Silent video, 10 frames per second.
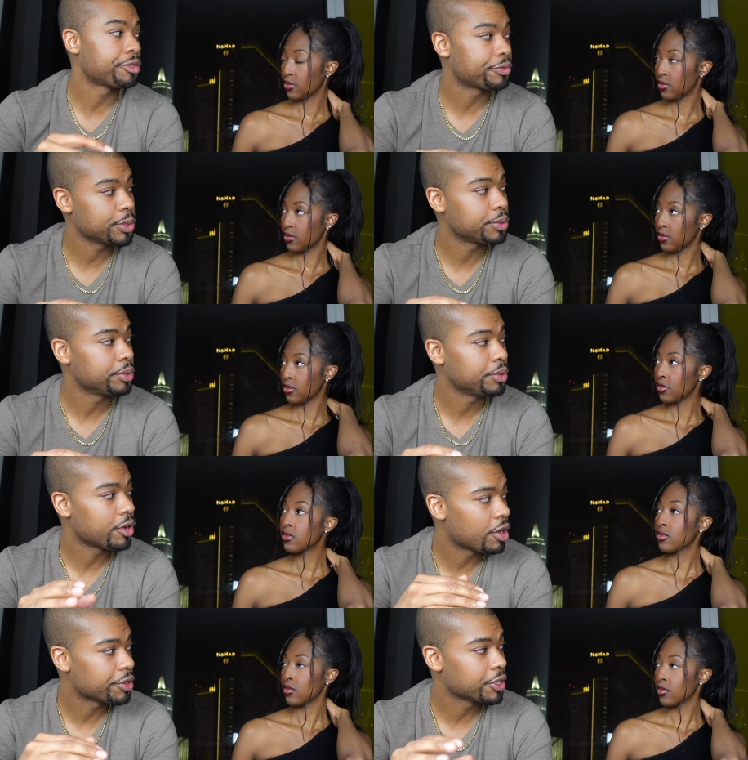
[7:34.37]
Speaker 1: through
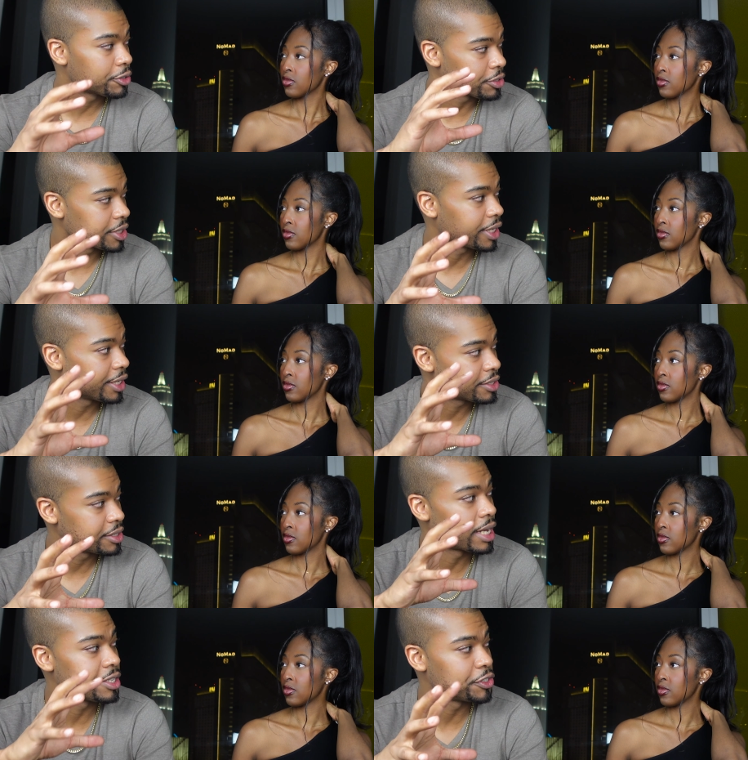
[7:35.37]
on those things
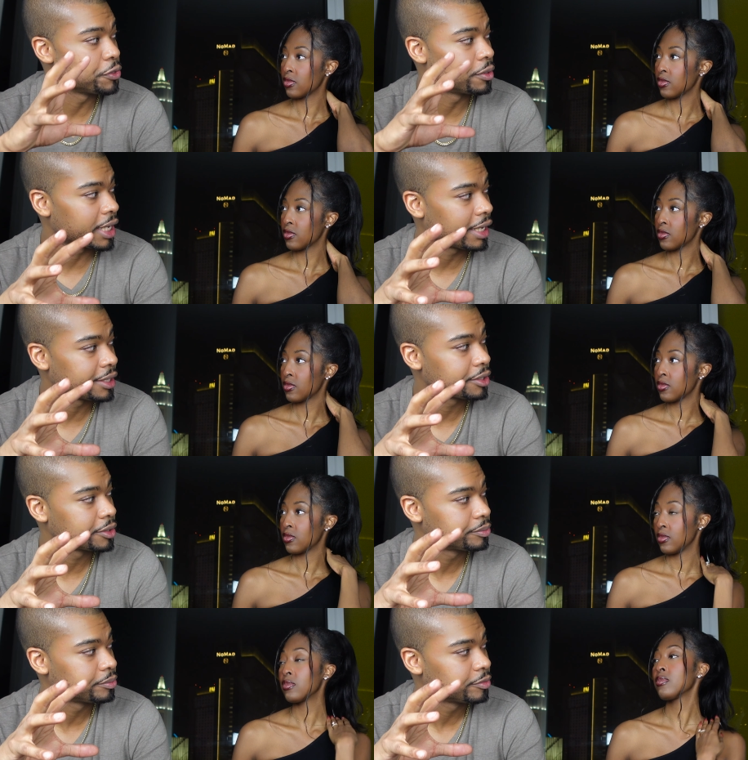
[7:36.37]
that you like
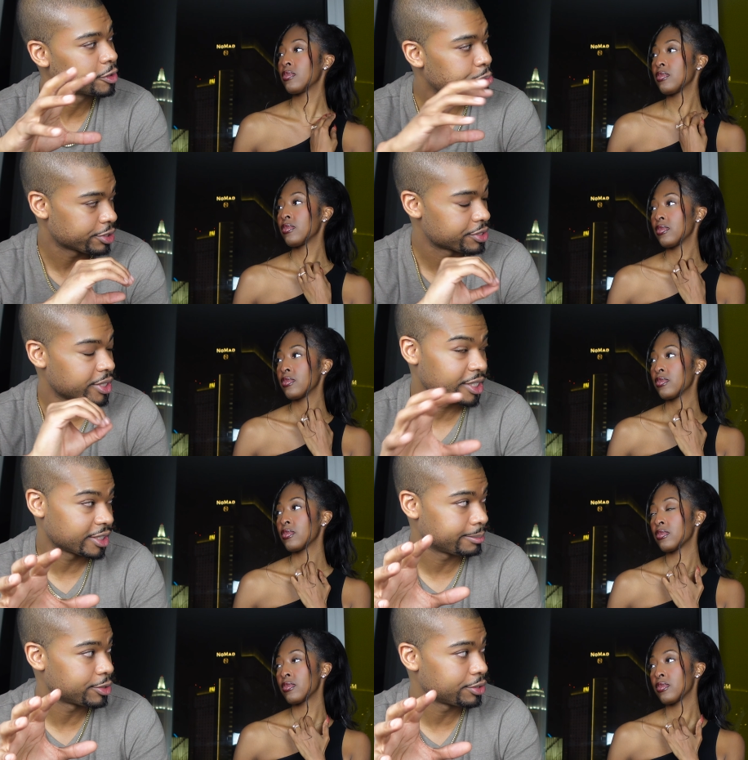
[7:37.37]
mm-hmm.
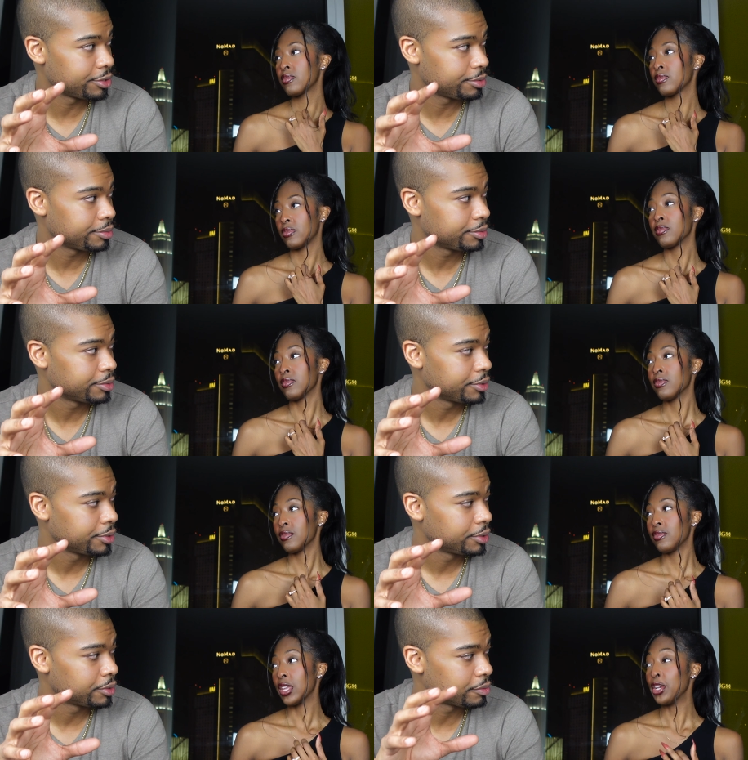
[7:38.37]
presenting them to you
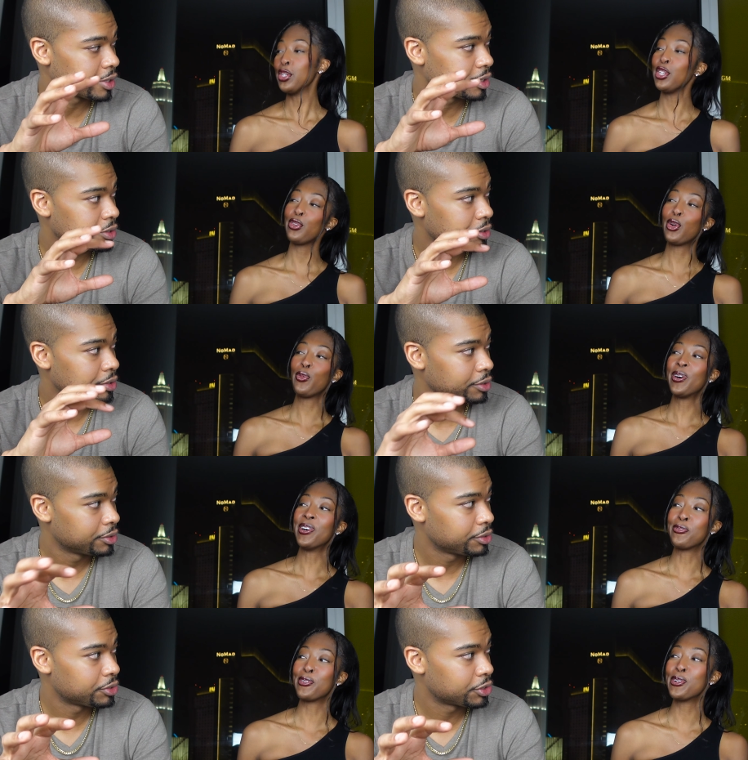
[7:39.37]
right? you did real
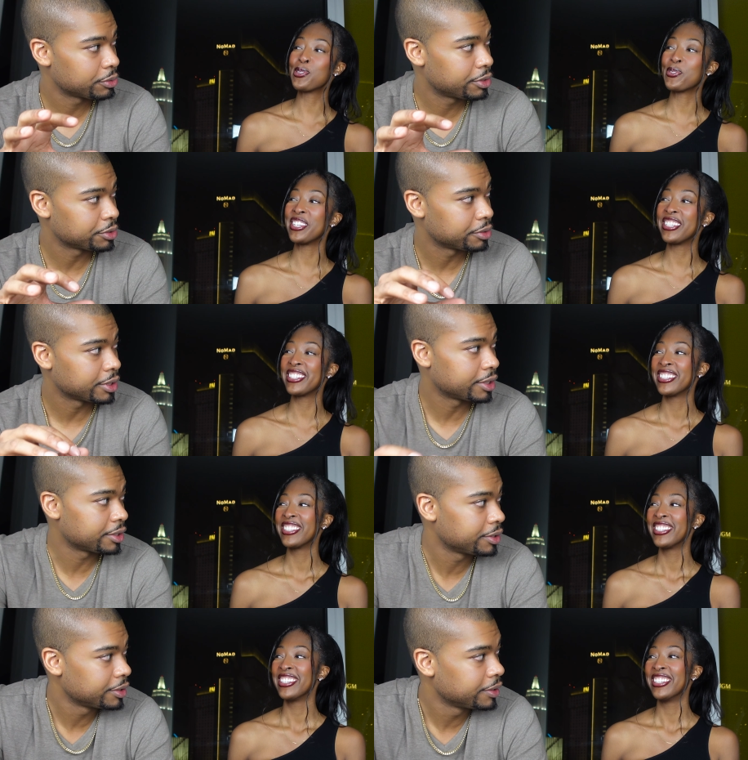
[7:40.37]
Speaker 2: well our first Showing week you
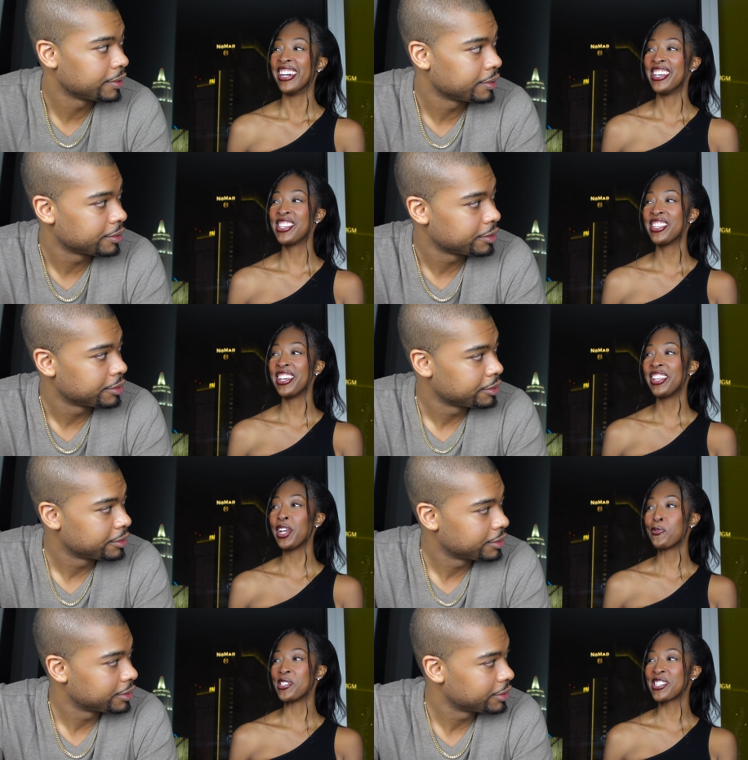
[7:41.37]
that. i said that i
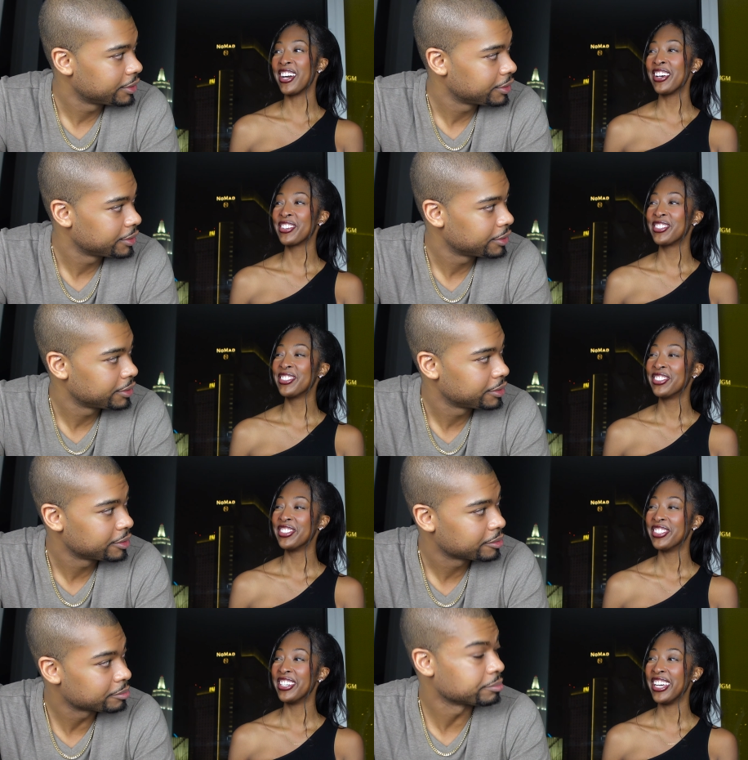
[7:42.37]
like moscato
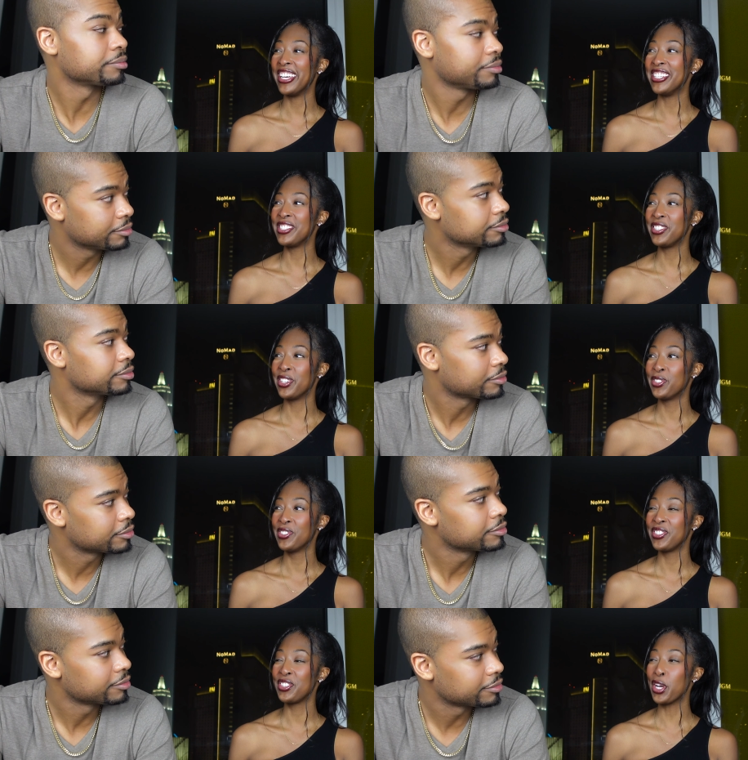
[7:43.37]
mm-hmm. and you
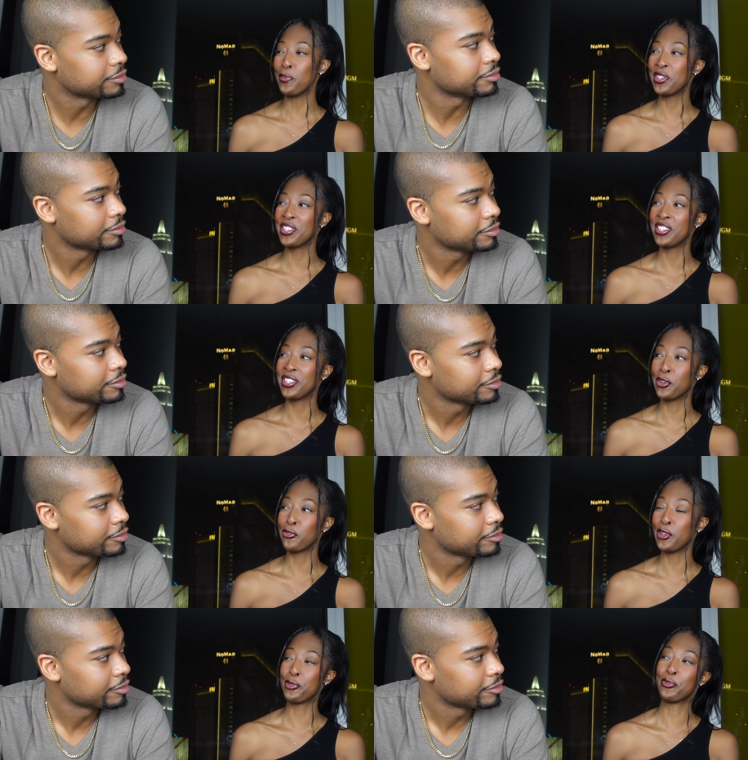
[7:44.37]
know you got mm-hmm. me your
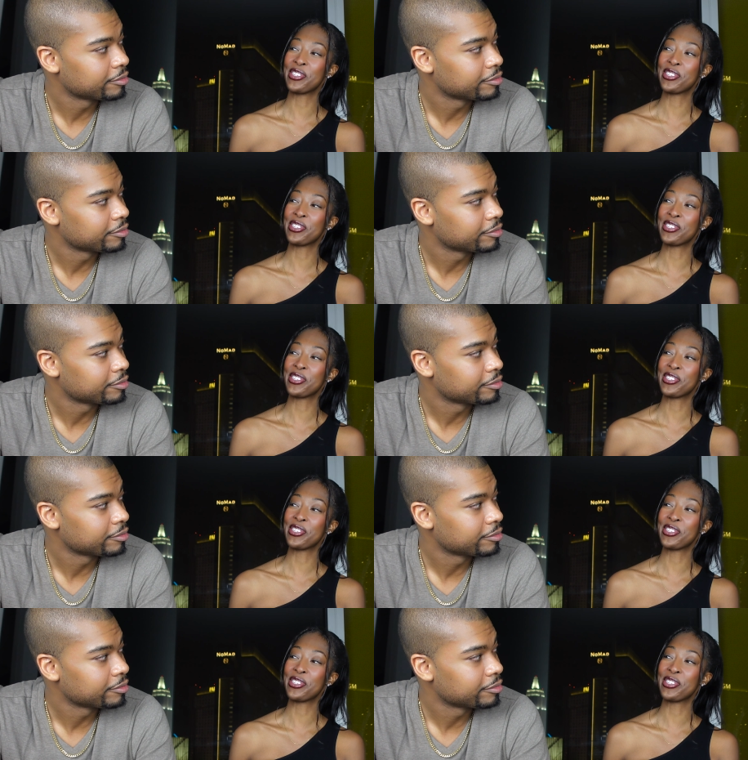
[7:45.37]
favorite